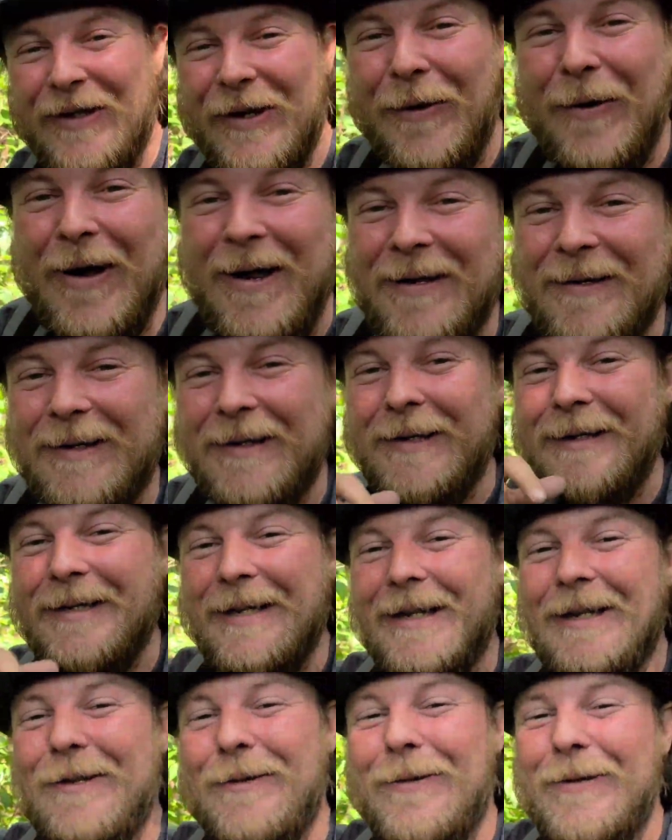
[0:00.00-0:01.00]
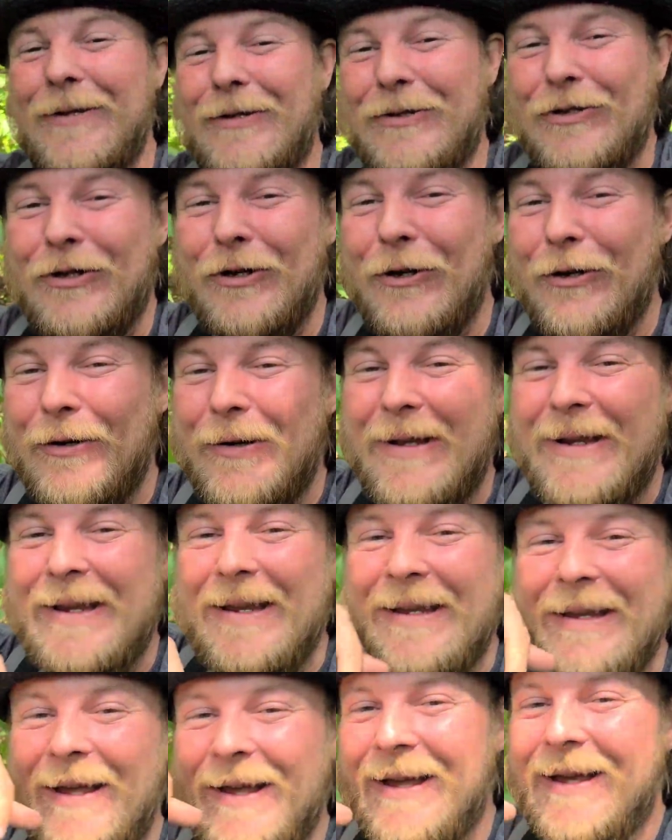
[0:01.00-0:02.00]
go ahead and continue this journey
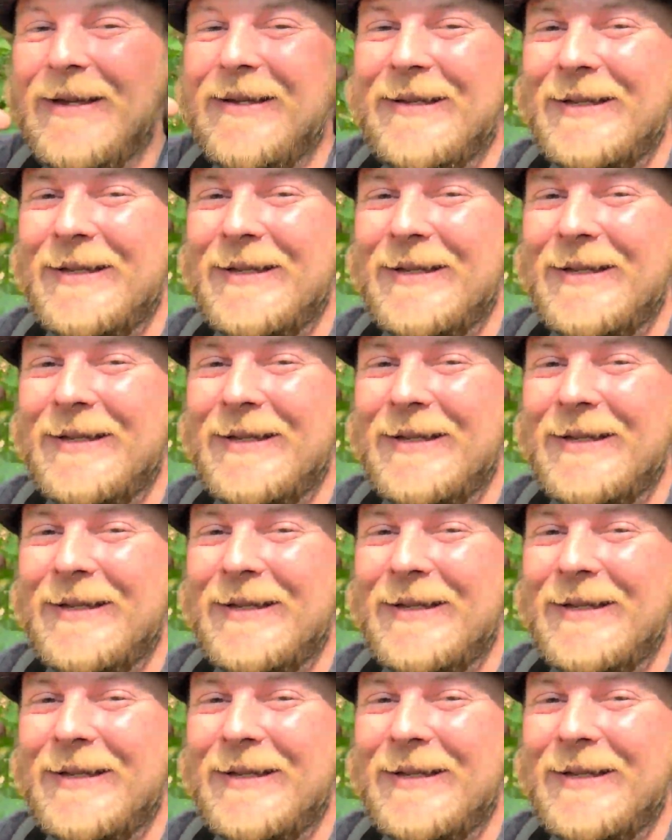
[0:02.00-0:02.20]
and